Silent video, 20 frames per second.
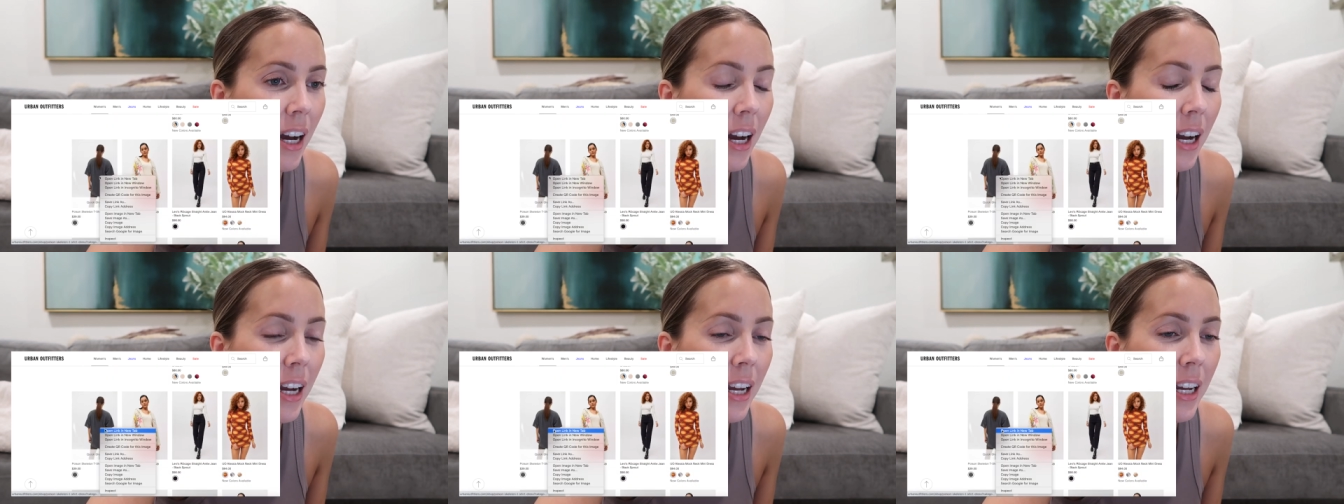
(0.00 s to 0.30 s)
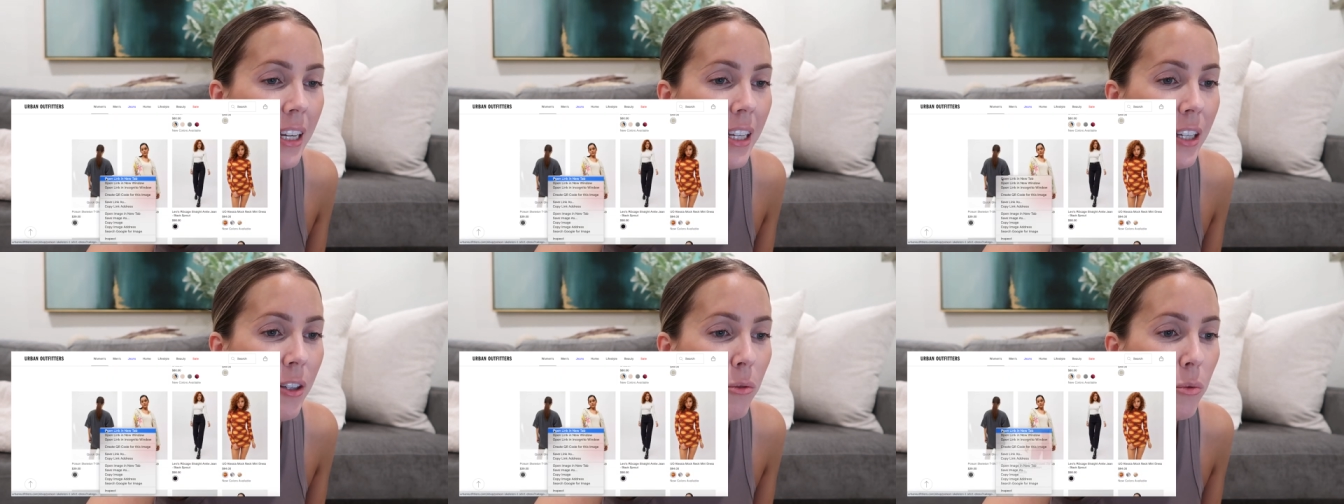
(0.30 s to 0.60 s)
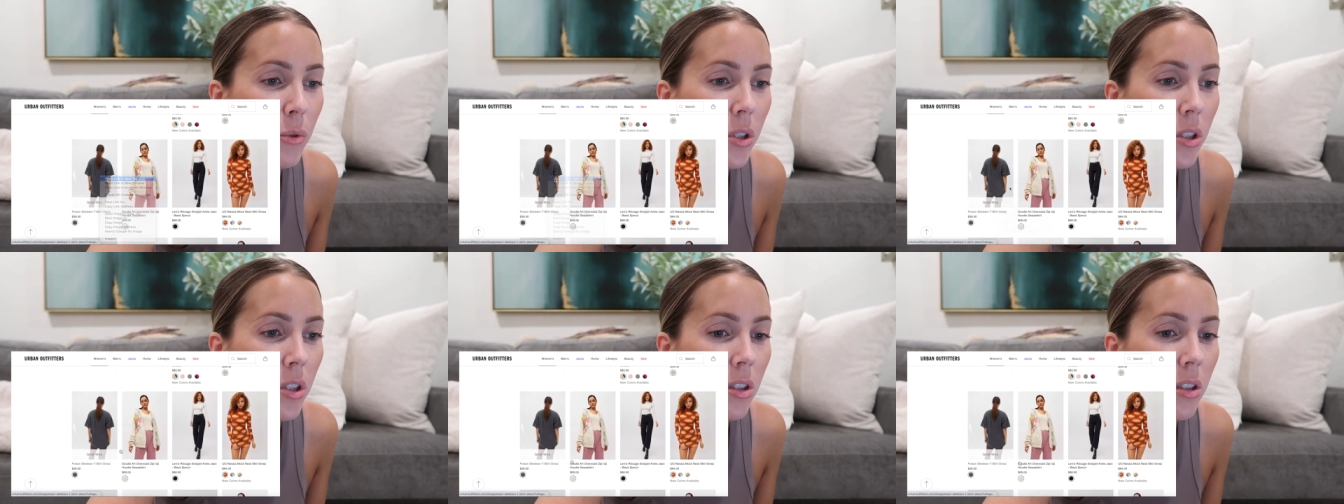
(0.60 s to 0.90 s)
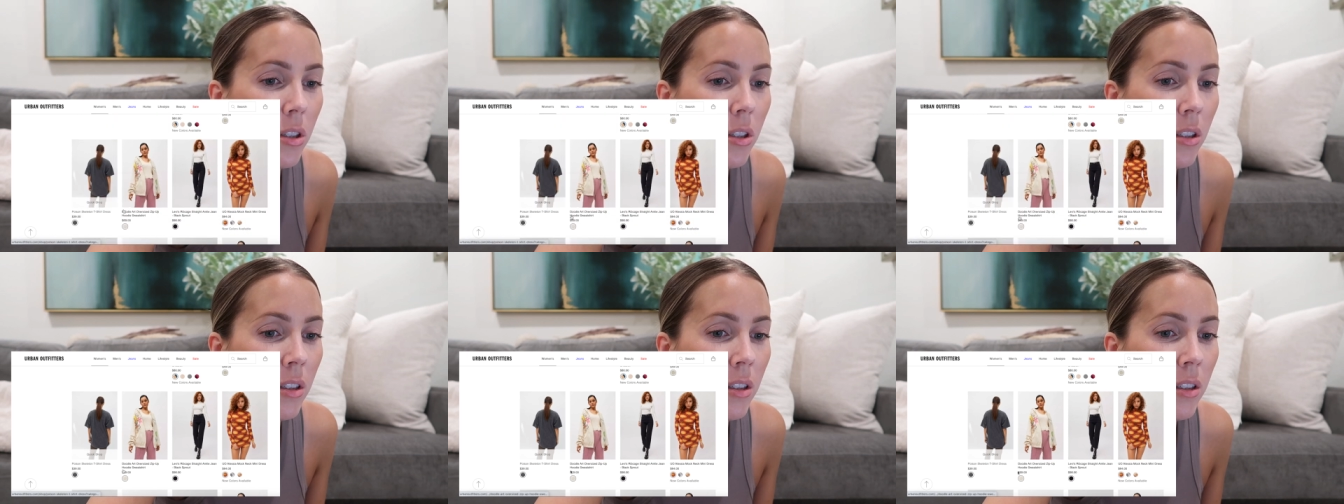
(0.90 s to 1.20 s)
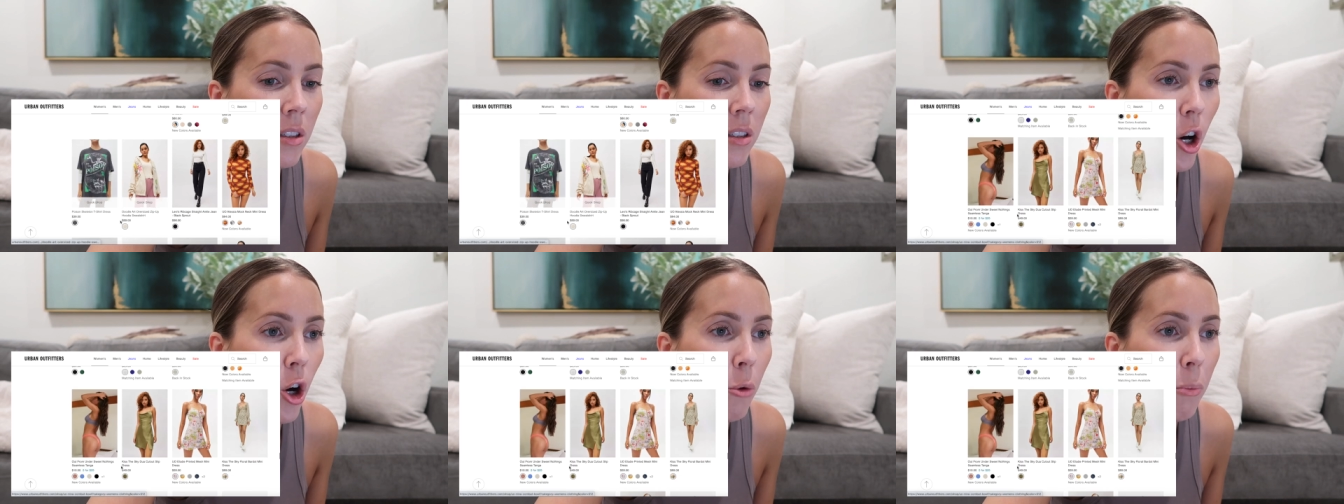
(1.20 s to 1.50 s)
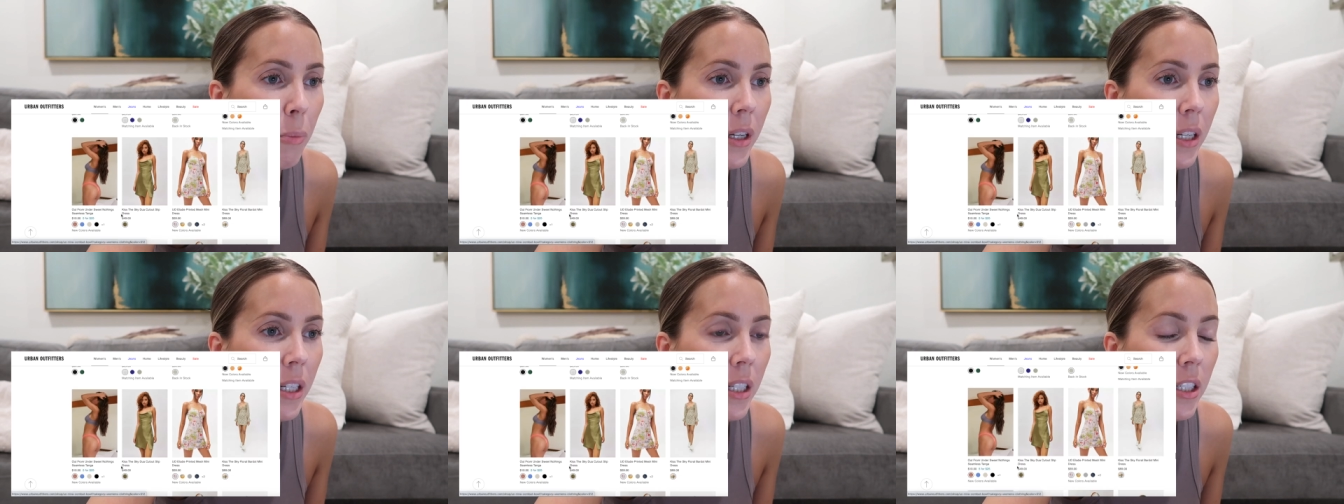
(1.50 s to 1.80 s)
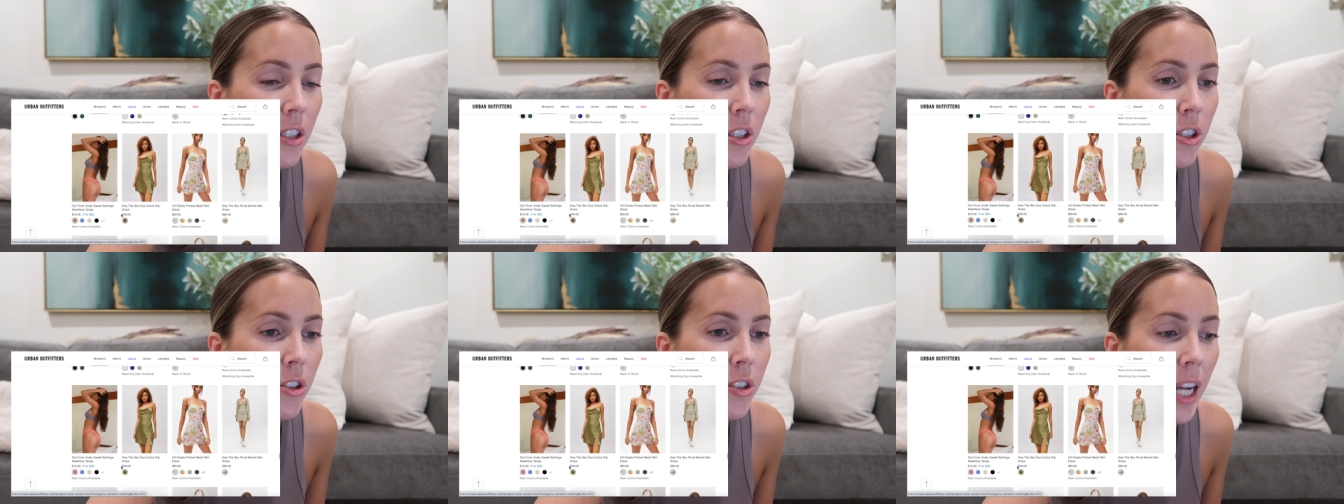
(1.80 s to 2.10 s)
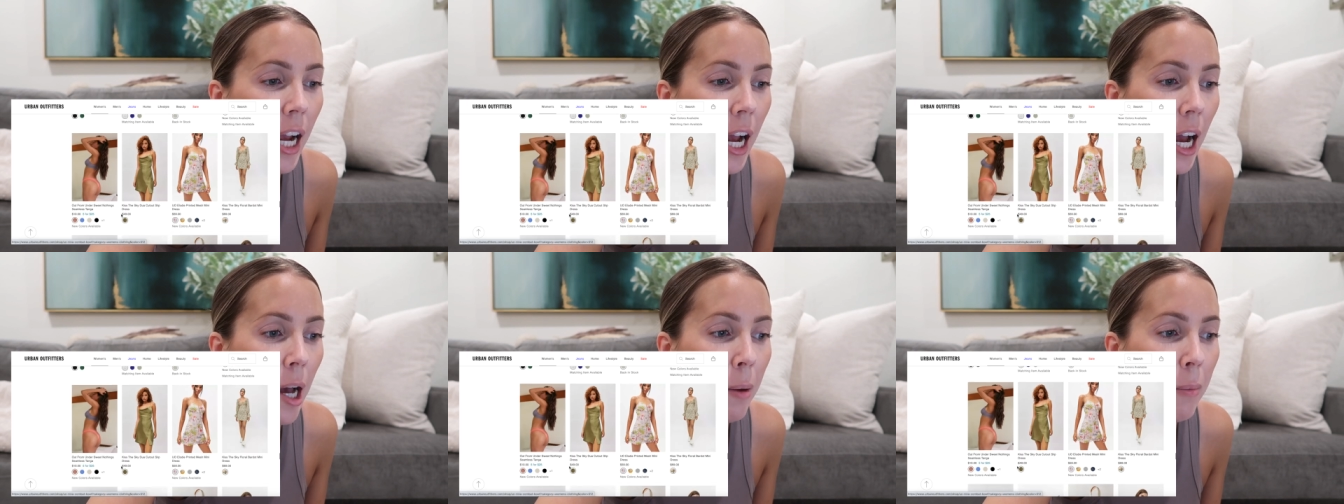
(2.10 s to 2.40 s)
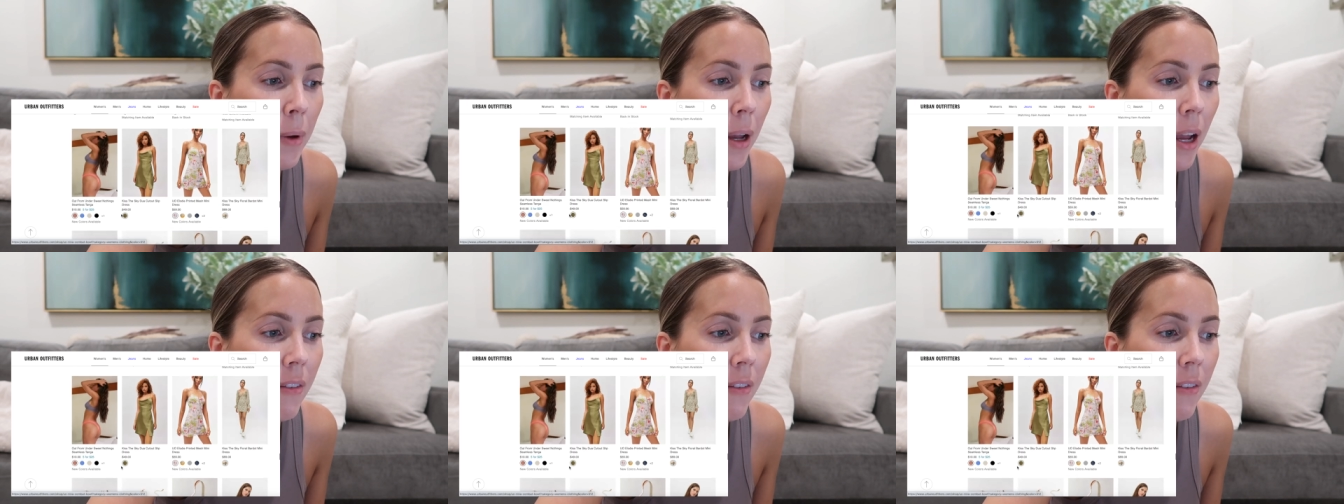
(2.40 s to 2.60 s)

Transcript: I will open in a new tab